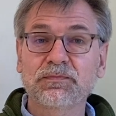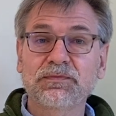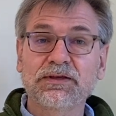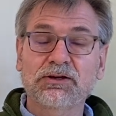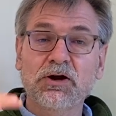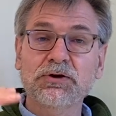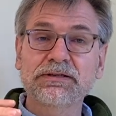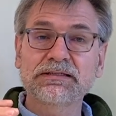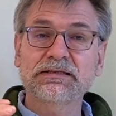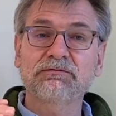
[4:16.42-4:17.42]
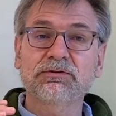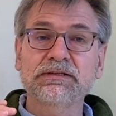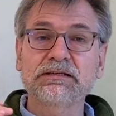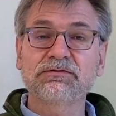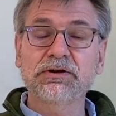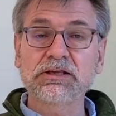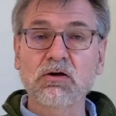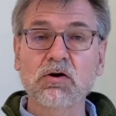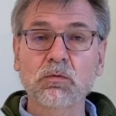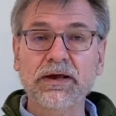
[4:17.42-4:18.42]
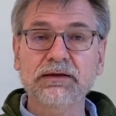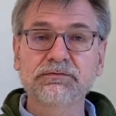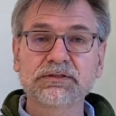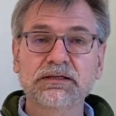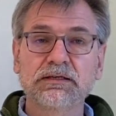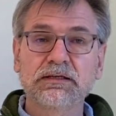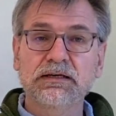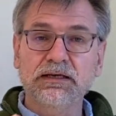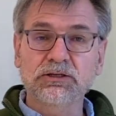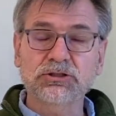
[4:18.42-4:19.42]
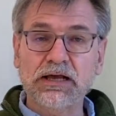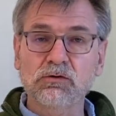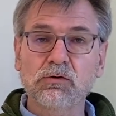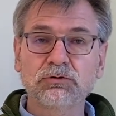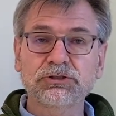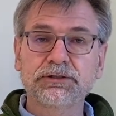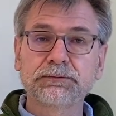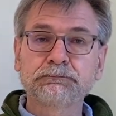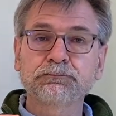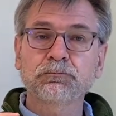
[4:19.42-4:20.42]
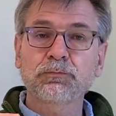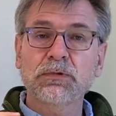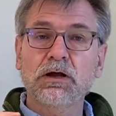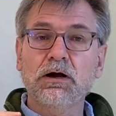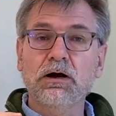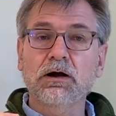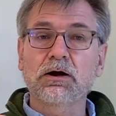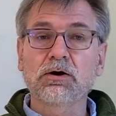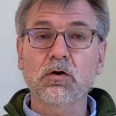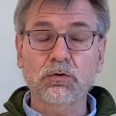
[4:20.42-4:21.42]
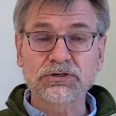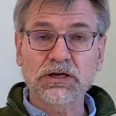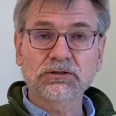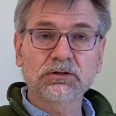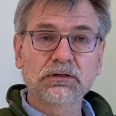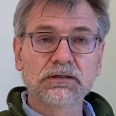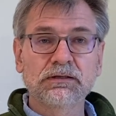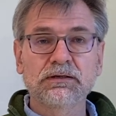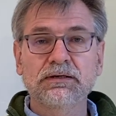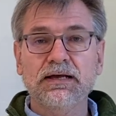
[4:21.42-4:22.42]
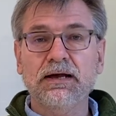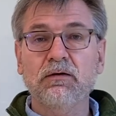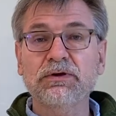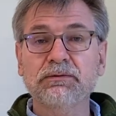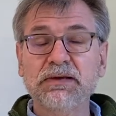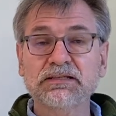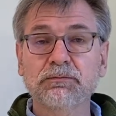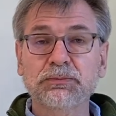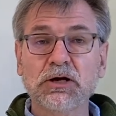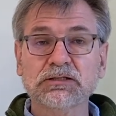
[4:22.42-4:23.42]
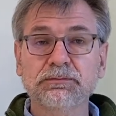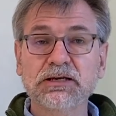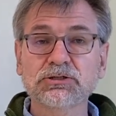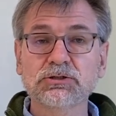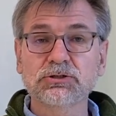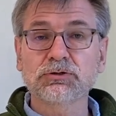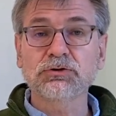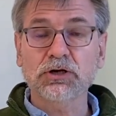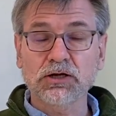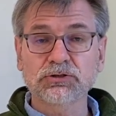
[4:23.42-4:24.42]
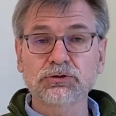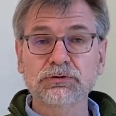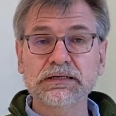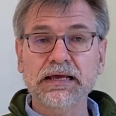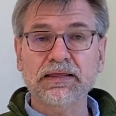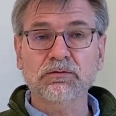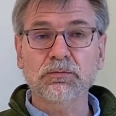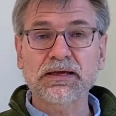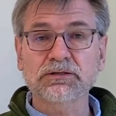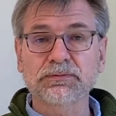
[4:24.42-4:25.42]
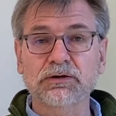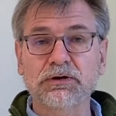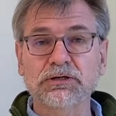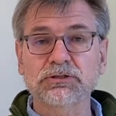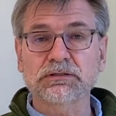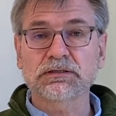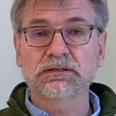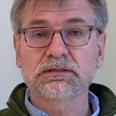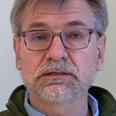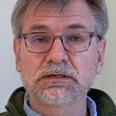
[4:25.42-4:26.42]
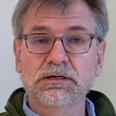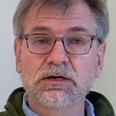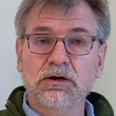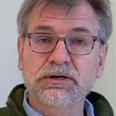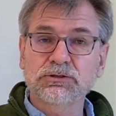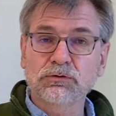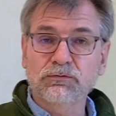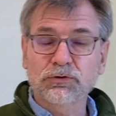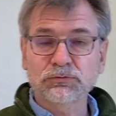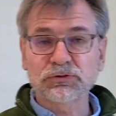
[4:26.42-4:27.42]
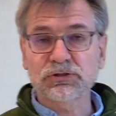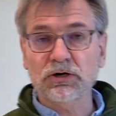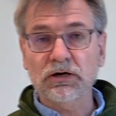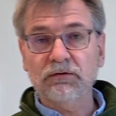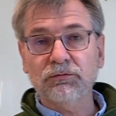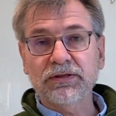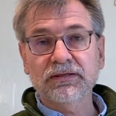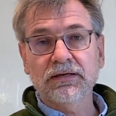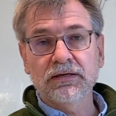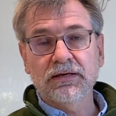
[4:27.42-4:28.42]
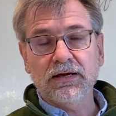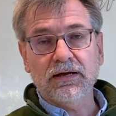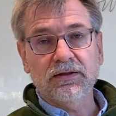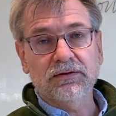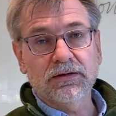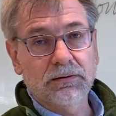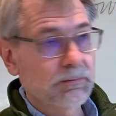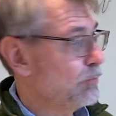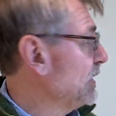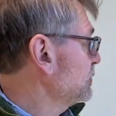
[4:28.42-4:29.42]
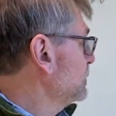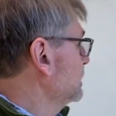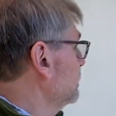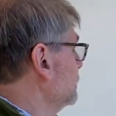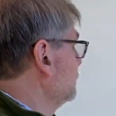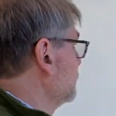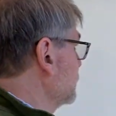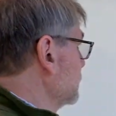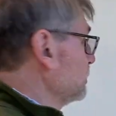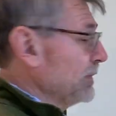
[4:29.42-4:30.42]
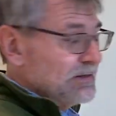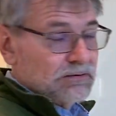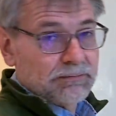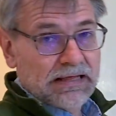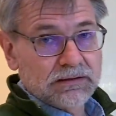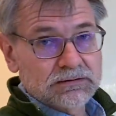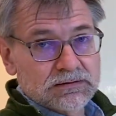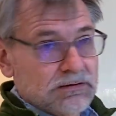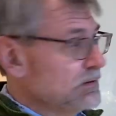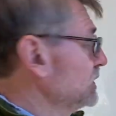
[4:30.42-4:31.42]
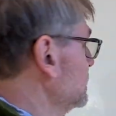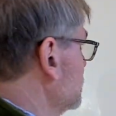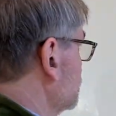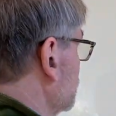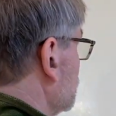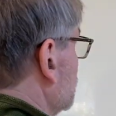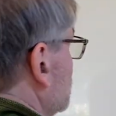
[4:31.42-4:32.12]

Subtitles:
the currents for these very long waves in a shallow ocean are horizontal, we can make some approximations to the continuity and the momentum equations. Alright, so first we'll start off with the pressure, or the vertical momentum balance. So